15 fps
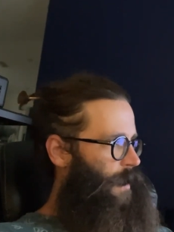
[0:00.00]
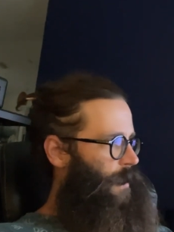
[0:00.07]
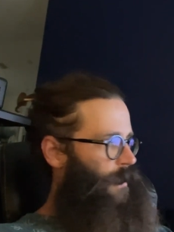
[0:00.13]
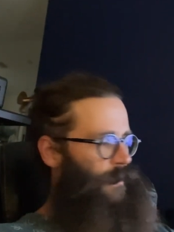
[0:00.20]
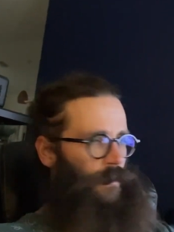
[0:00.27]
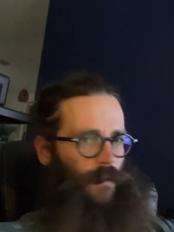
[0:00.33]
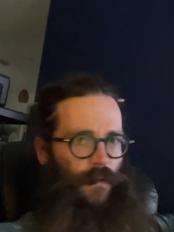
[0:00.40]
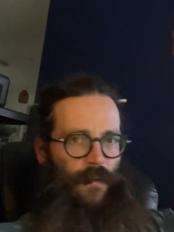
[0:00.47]

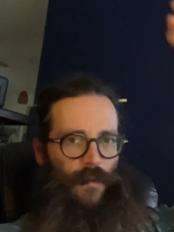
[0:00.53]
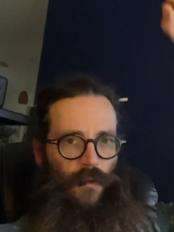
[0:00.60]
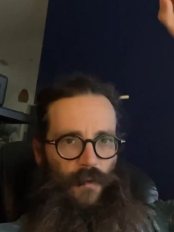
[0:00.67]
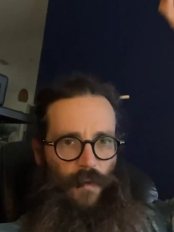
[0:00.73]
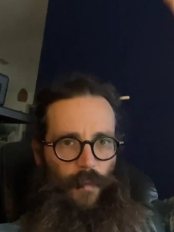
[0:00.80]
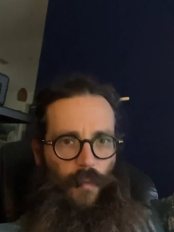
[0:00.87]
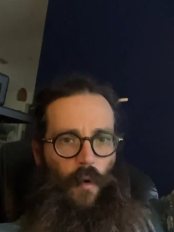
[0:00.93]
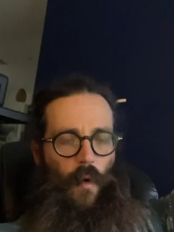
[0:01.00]

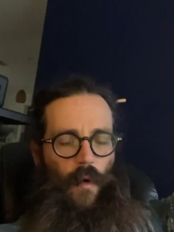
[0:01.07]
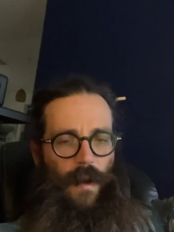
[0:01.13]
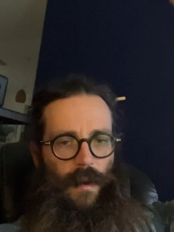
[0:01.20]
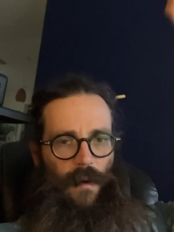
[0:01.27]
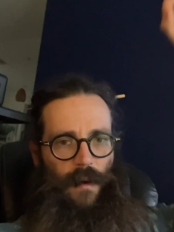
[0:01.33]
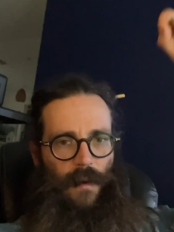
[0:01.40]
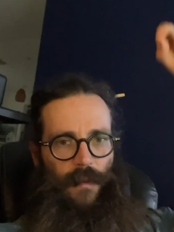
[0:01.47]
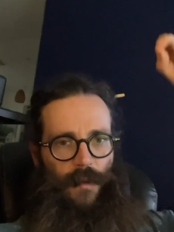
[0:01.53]
There's a point
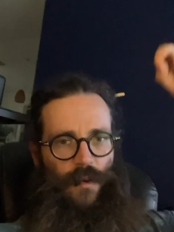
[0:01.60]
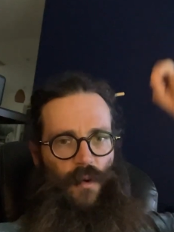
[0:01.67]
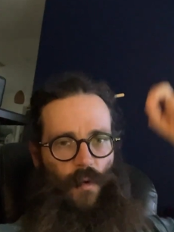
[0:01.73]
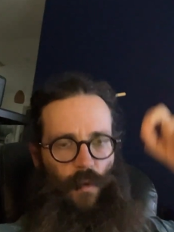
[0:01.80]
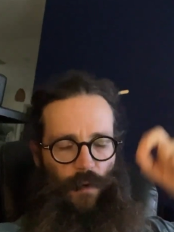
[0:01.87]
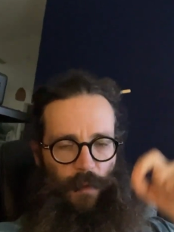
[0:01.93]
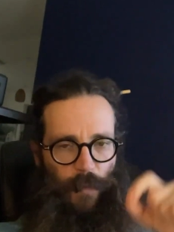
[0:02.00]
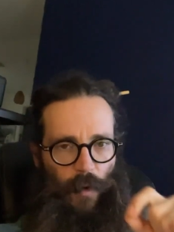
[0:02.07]
on the
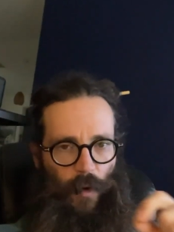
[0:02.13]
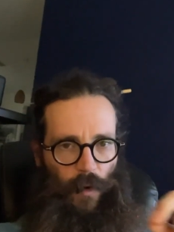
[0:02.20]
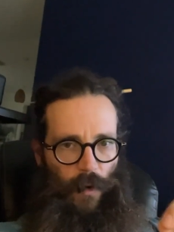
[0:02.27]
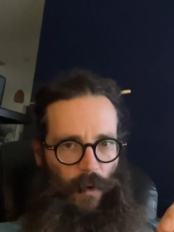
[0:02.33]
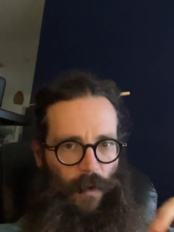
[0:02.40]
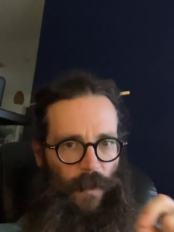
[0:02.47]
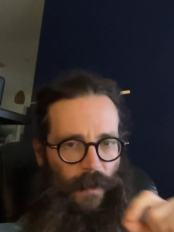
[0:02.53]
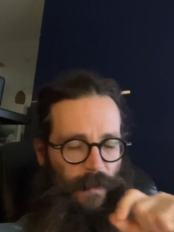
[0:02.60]
North
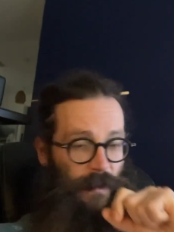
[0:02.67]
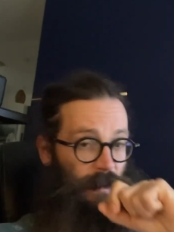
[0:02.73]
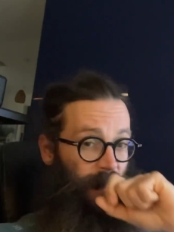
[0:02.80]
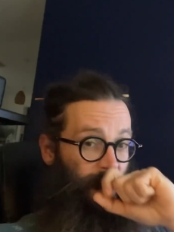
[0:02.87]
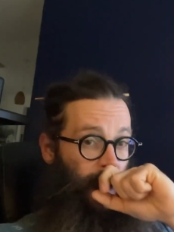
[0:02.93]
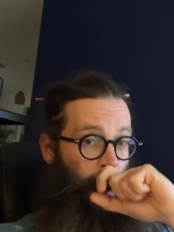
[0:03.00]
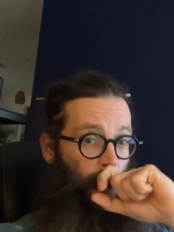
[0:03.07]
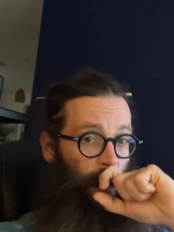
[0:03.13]
Pole and the
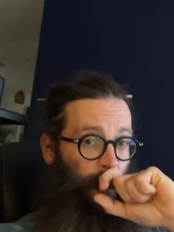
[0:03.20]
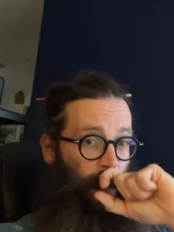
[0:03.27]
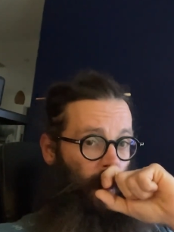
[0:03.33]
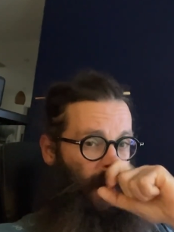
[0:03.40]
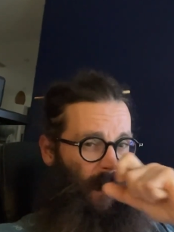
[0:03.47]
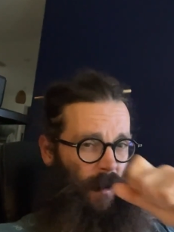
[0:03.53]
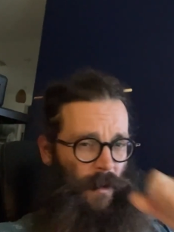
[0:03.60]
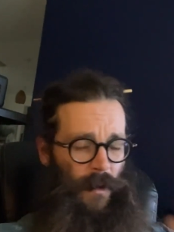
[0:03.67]
South
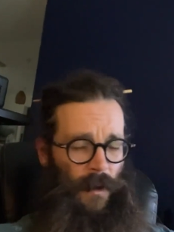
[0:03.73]
Pole.